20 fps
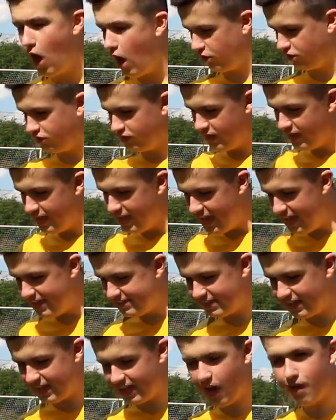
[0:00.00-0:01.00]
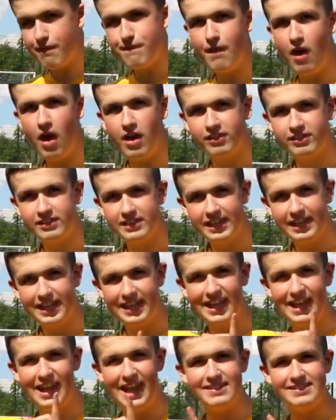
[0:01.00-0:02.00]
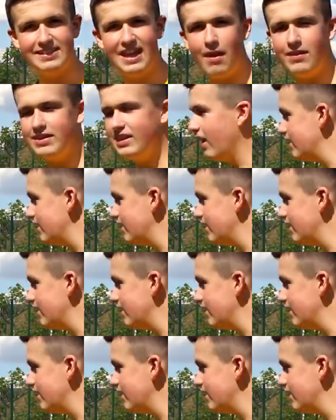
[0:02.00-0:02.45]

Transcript: First. He's going to go first. Let's see how he